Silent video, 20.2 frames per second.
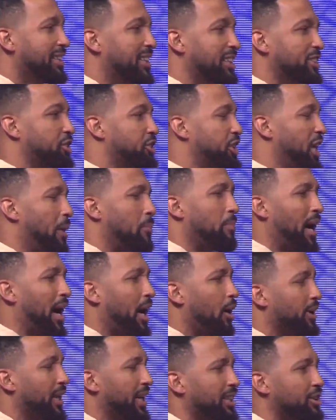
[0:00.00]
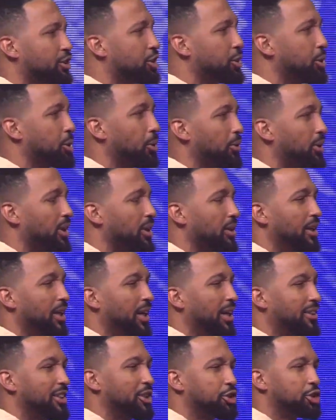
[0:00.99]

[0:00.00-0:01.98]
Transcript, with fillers: to step out into the